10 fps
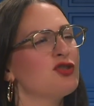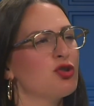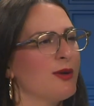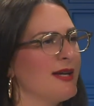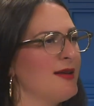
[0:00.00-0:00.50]

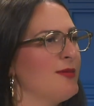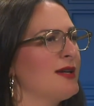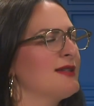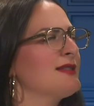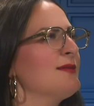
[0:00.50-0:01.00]
tricky
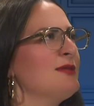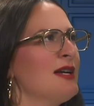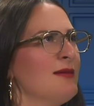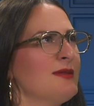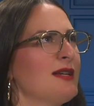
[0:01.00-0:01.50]
because
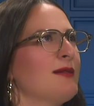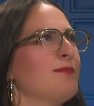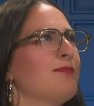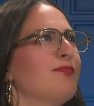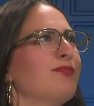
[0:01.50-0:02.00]
sometimes like a
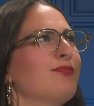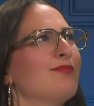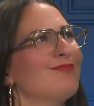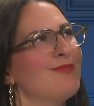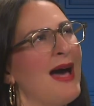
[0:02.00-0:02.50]

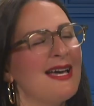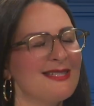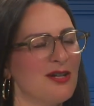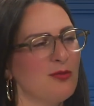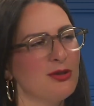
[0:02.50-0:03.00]

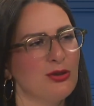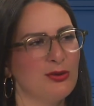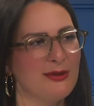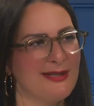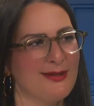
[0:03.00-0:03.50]
pastel
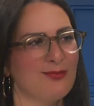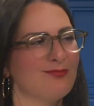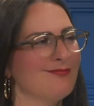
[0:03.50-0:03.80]
blue is